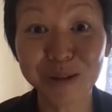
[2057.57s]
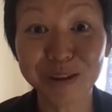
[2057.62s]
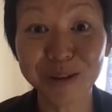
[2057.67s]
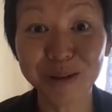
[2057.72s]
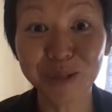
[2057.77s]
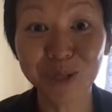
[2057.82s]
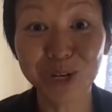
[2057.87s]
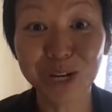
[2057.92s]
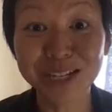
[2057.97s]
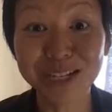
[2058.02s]

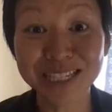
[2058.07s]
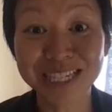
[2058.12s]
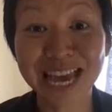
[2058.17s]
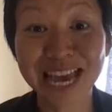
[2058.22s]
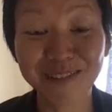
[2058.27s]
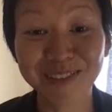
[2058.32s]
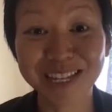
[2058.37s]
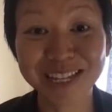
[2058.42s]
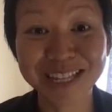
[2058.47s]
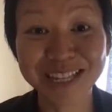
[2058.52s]
You just
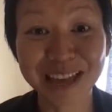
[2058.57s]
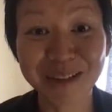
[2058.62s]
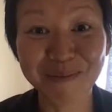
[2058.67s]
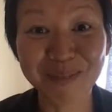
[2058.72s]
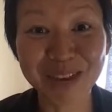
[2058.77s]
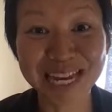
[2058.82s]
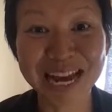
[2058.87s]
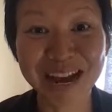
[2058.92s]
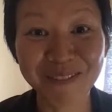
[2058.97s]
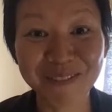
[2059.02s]
have to let
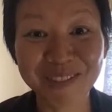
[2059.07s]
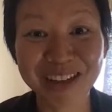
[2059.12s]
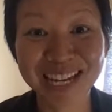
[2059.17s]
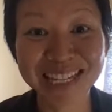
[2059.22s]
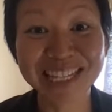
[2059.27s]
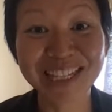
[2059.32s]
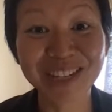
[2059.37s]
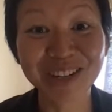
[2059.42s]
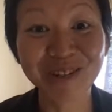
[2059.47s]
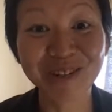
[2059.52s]
me come
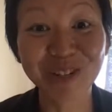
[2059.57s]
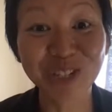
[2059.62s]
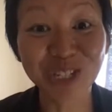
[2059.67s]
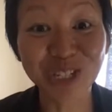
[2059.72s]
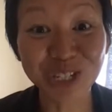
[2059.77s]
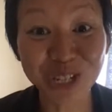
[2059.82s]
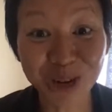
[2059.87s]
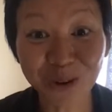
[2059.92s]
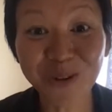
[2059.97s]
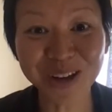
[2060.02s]
in to
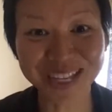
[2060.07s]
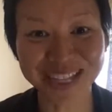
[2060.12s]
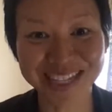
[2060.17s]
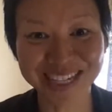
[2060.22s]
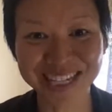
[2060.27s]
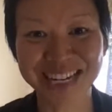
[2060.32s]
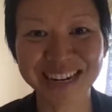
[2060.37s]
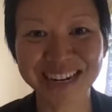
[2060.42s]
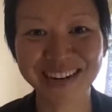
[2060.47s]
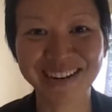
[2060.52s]
show it
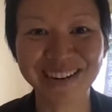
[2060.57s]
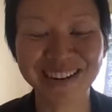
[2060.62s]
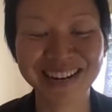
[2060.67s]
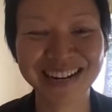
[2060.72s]
to you.